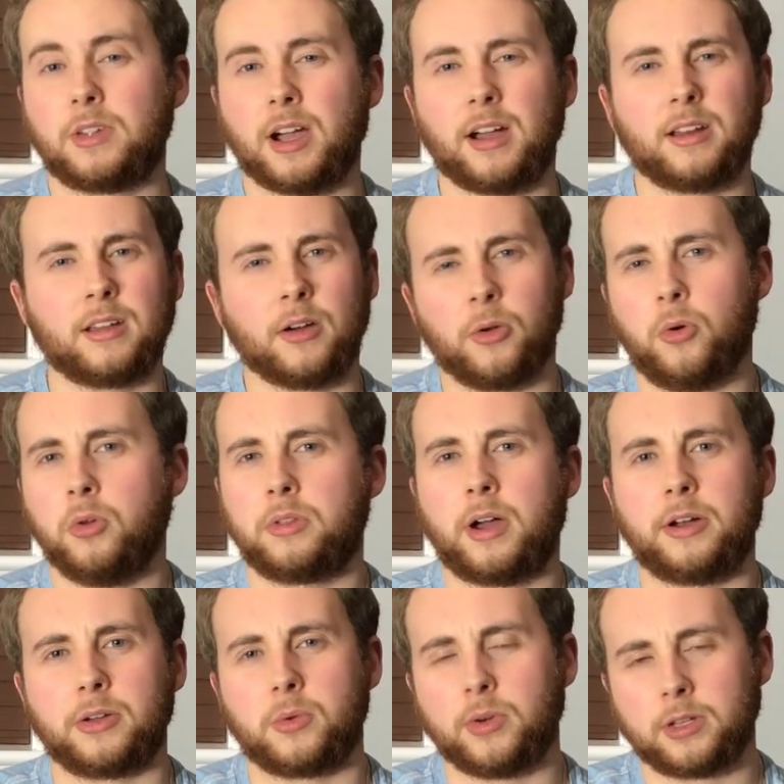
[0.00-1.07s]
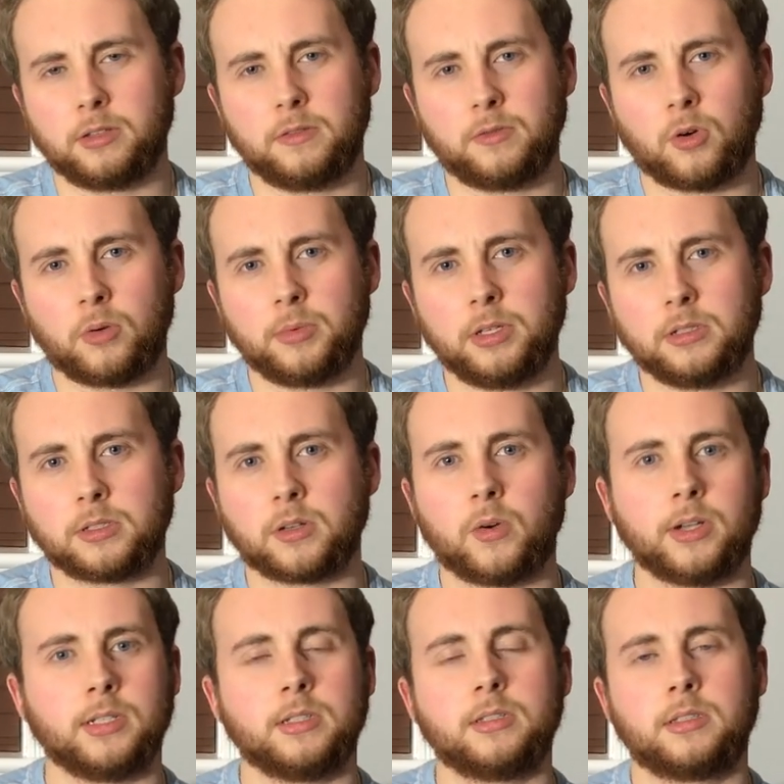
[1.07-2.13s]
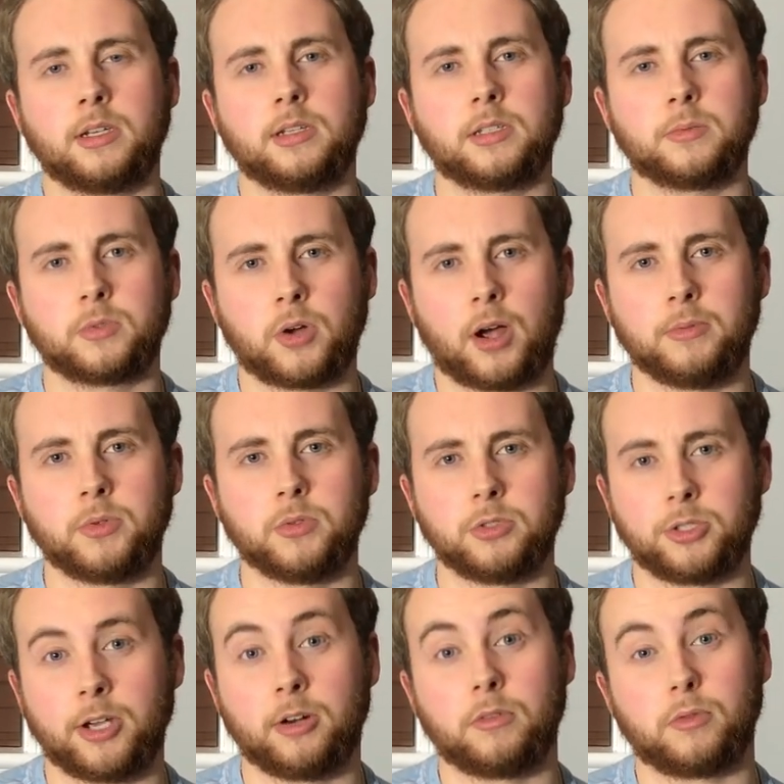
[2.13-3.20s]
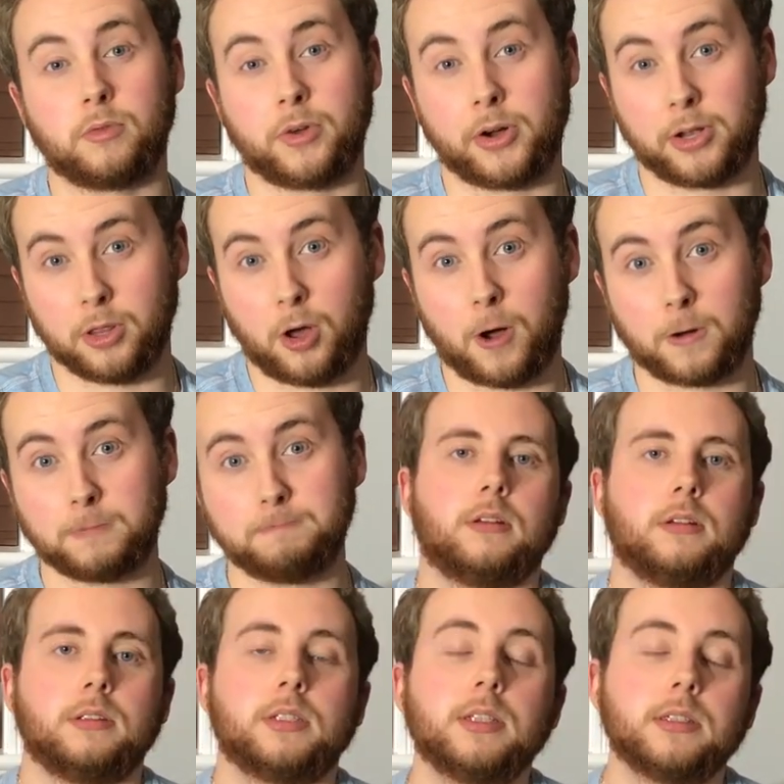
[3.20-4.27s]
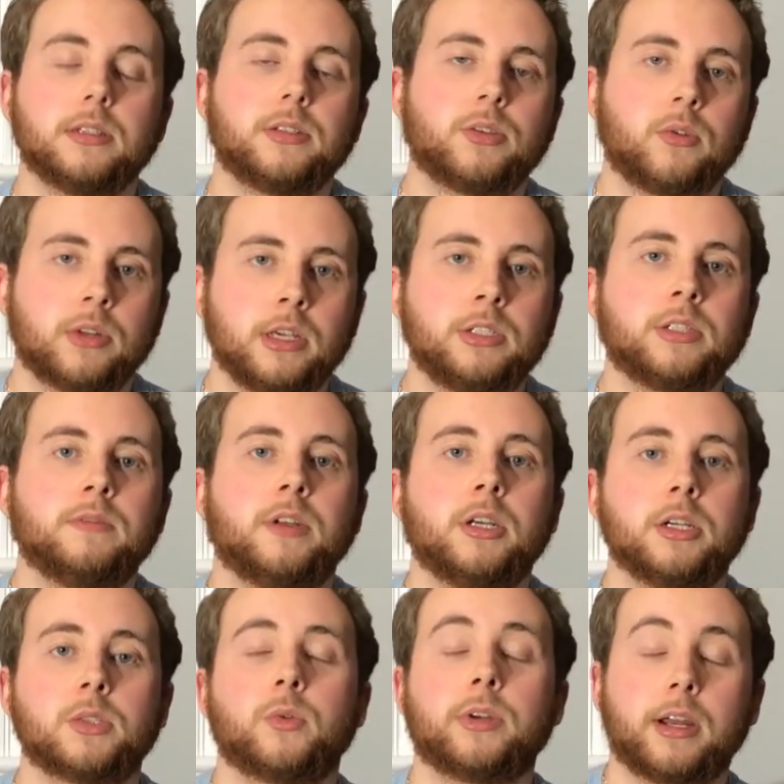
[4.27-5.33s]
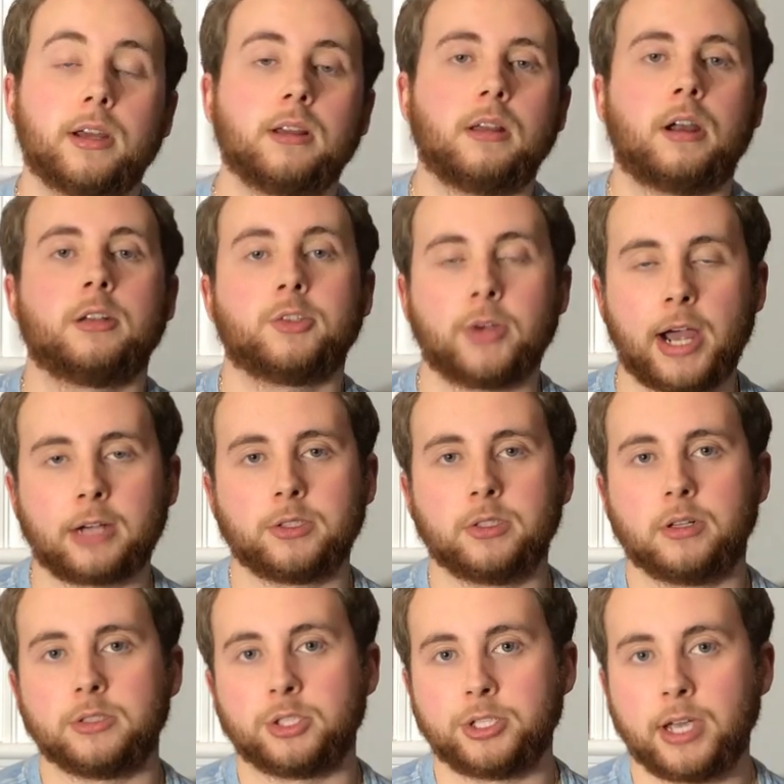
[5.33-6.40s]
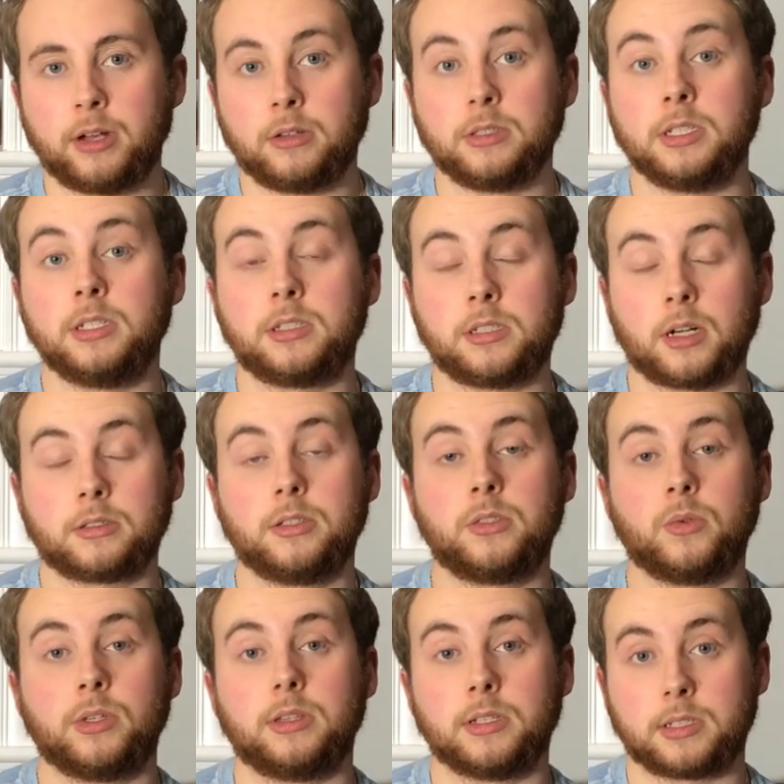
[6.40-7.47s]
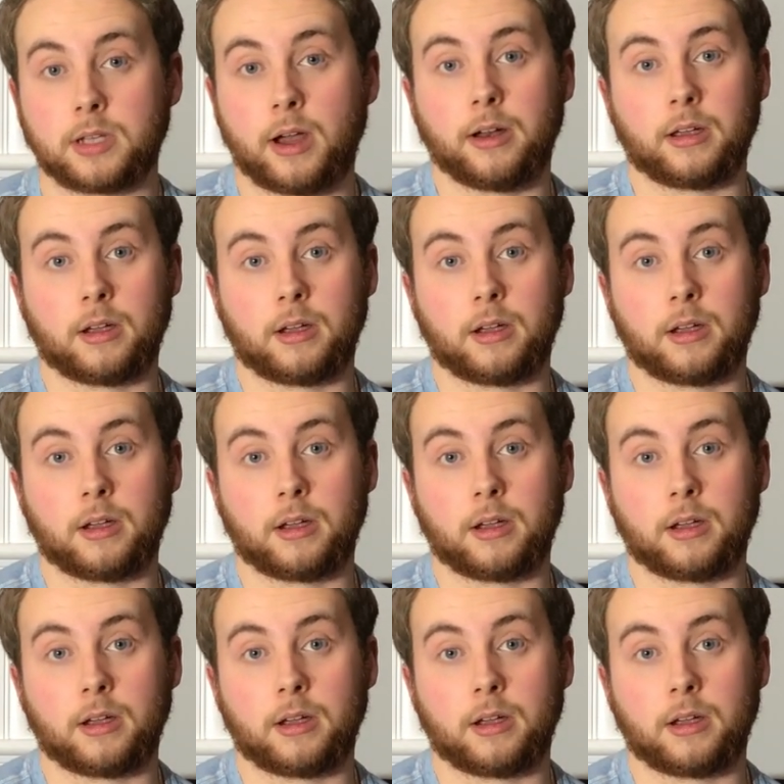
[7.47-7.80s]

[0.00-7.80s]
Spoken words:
kind of got old kind of quickly for me, so I didn't stay subscribed to his channel for very long. Since his donation videos were getting a lot of traction on his channel, he stuck to doing this kind of